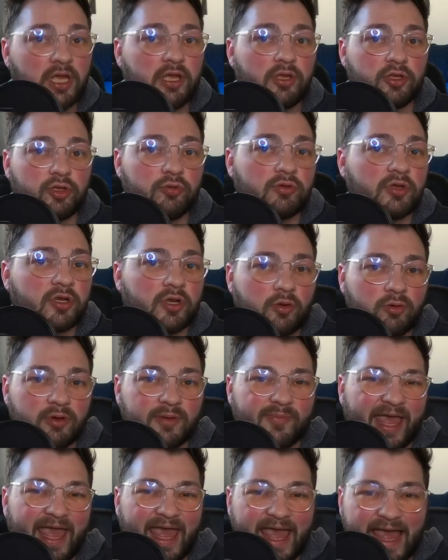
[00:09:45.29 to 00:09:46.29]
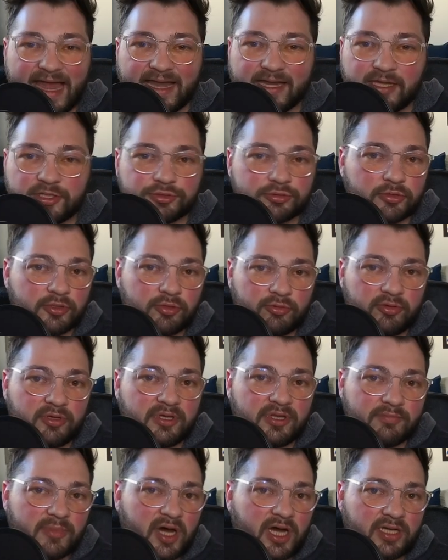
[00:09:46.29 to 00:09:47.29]
you could equip any
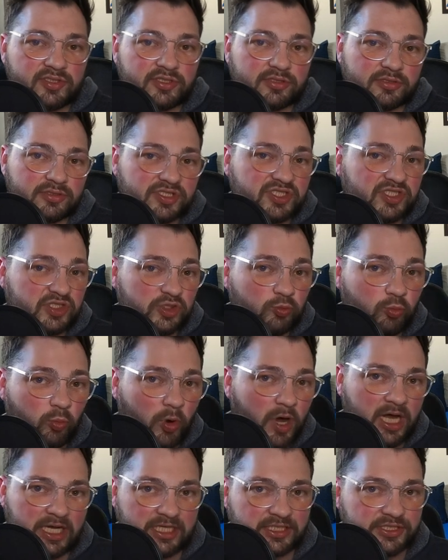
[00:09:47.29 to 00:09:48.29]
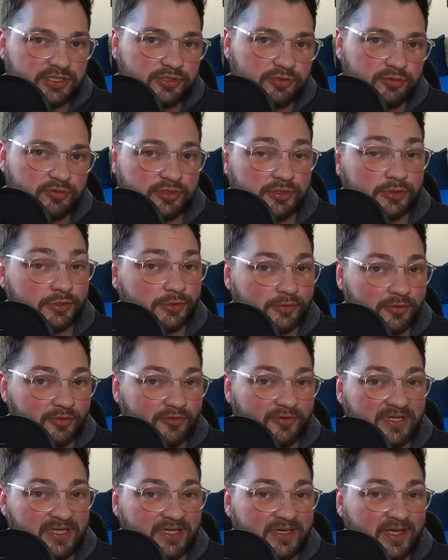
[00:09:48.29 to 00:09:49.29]
Dragunity monsters you wanted to to
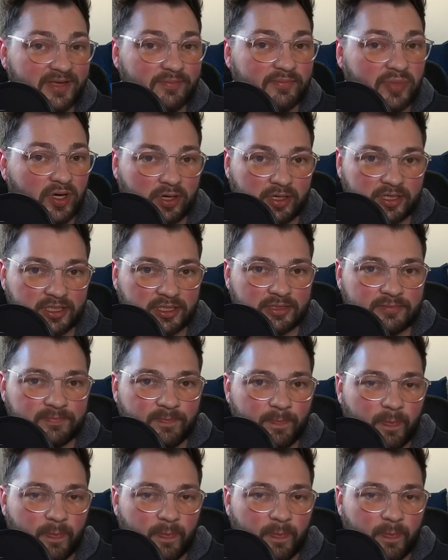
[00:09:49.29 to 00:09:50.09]
Dragunity Knight Barcha.